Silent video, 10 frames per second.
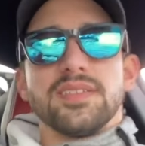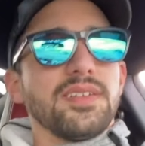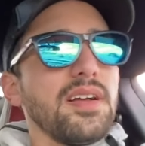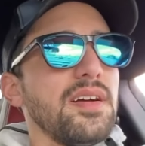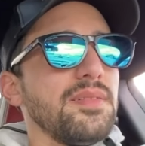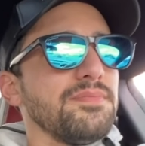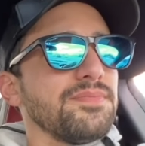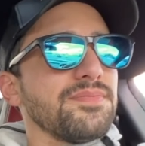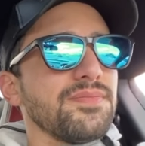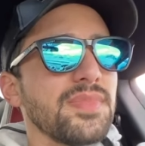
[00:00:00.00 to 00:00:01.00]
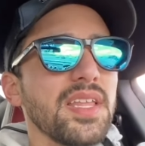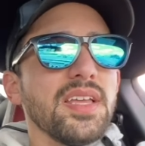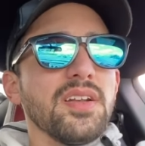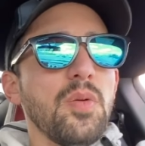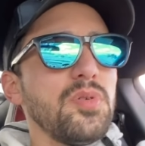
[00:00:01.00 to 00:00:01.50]

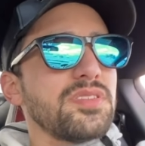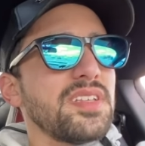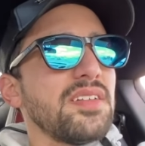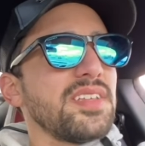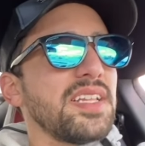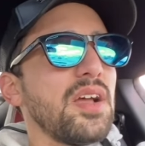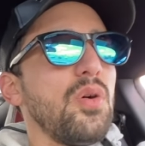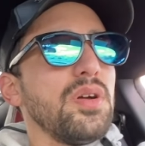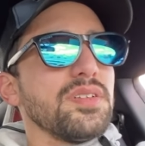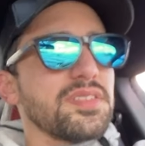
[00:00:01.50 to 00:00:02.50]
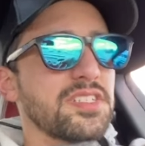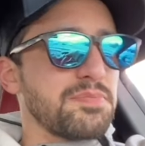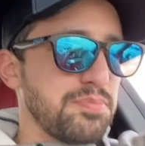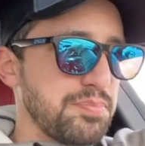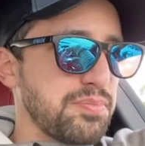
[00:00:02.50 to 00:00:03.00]
It almost sounds like that oil's
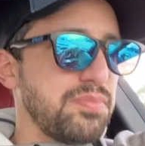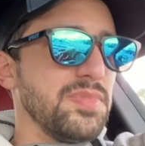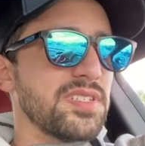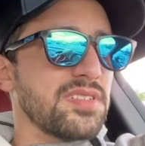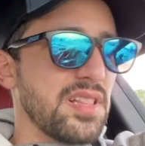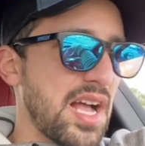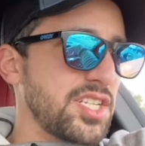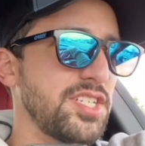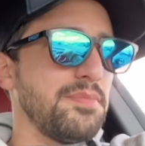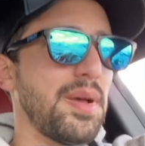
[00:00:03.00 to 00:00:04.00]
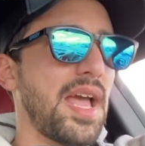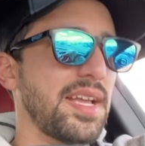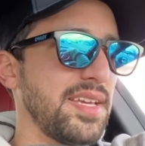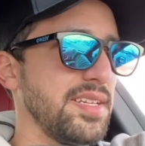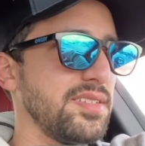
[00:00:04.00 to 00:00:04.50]
sloshing back
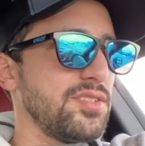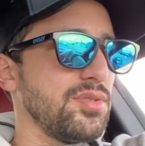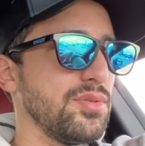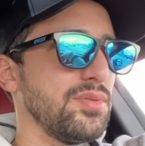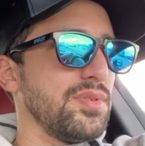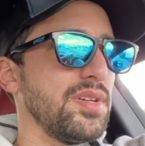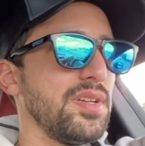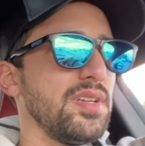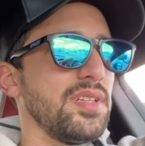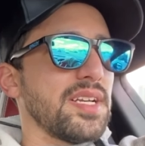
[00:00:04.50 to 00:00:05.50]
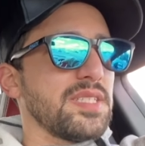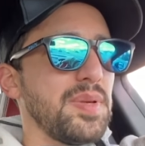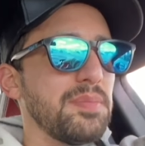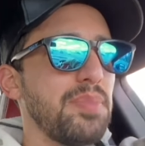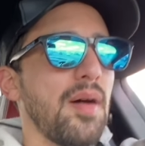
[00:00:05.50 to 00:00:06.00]
into, like it's
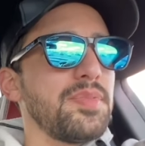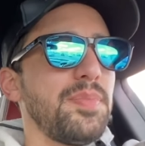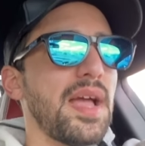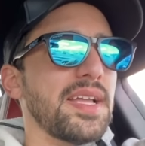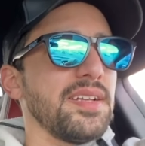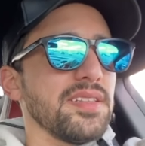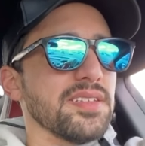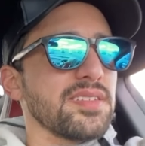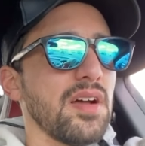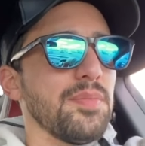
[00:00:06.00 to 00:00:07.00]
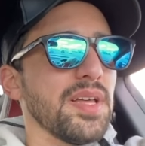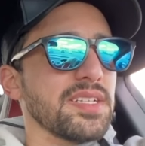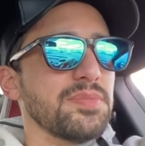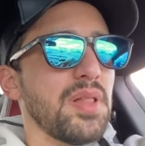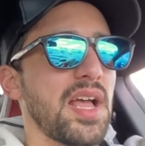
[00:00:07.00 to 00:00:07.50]
being pumped back into the sump, like
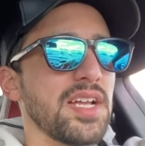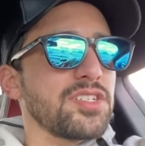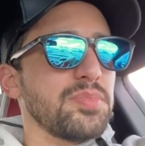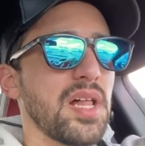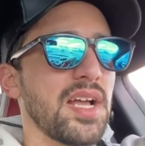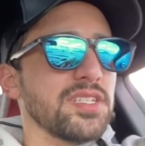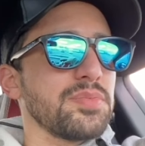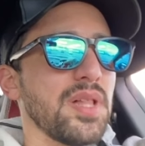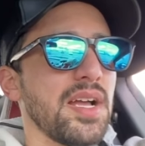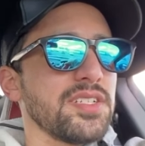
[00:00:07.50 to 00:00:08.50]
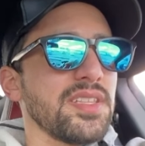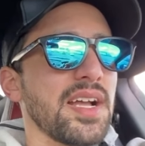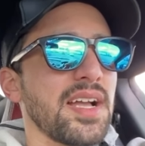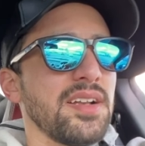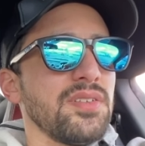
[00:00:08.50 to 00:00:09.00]
splash, splash, splash,
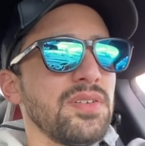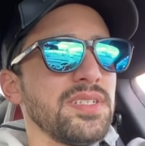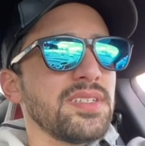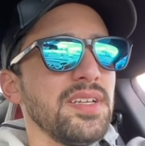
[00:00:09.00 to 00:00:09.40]
that kind of noise.